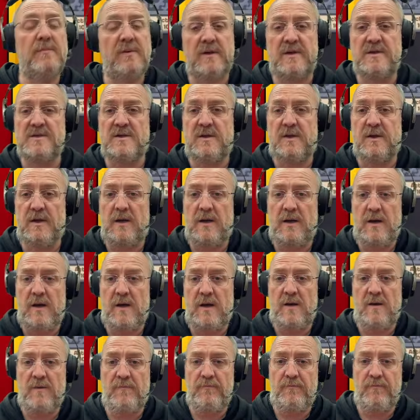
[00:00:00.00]
as
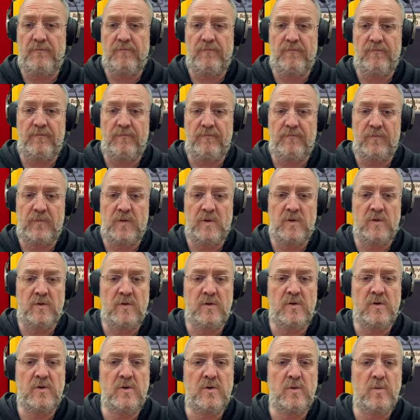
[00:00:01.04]
a
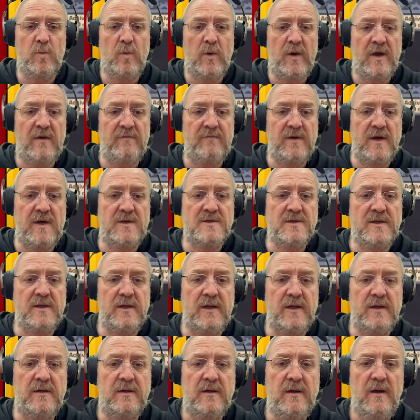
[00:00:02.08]
good way of getting
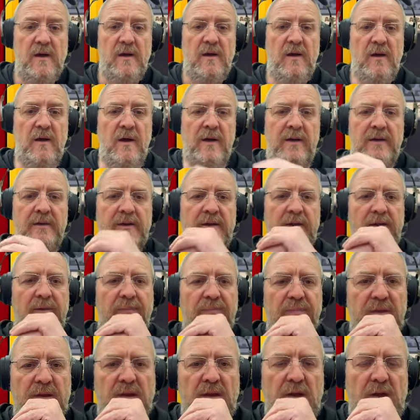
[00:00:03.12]
it.
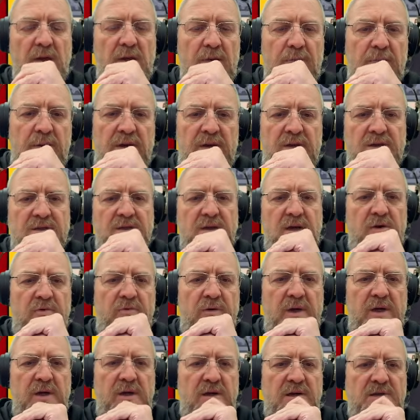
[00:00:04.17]
Peter said,
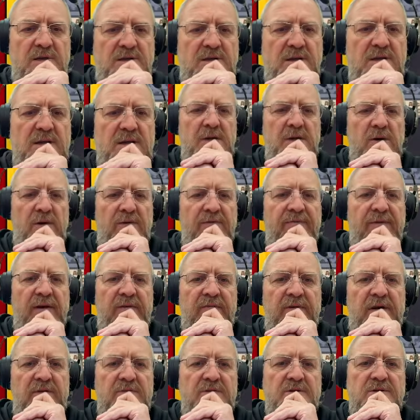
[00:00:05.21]
Ricky, Cindy
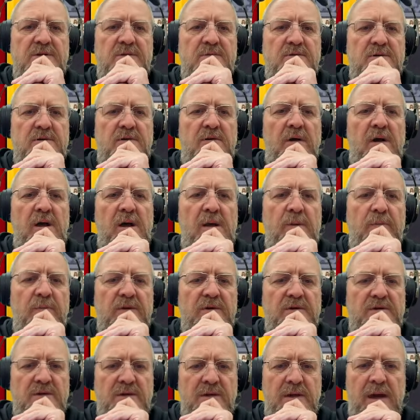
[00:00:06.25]
500
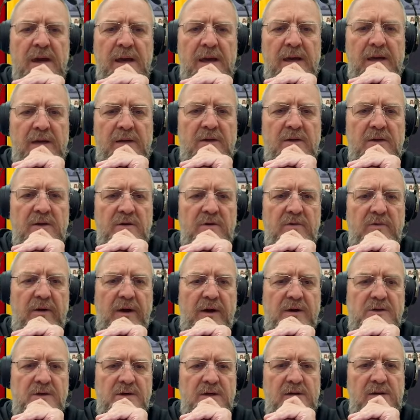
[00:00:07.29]
subscribers. Yay,
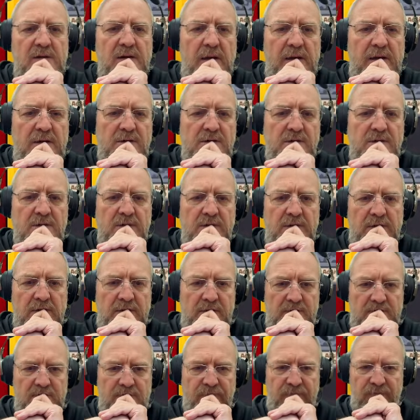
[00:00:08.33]

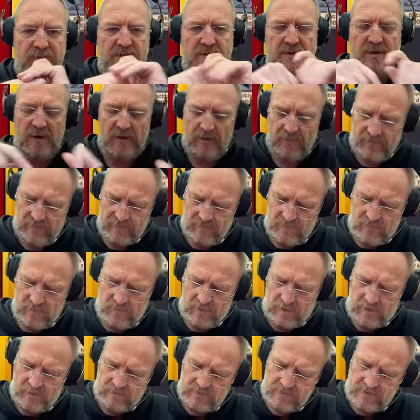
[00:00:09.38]
congratulations. So,
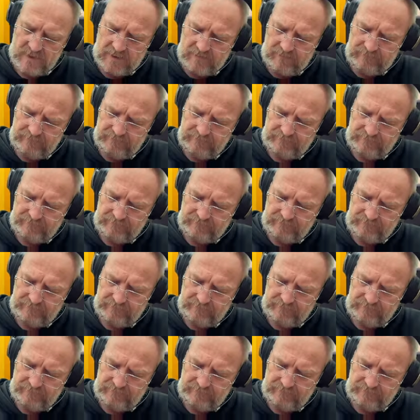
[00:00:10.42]
well done.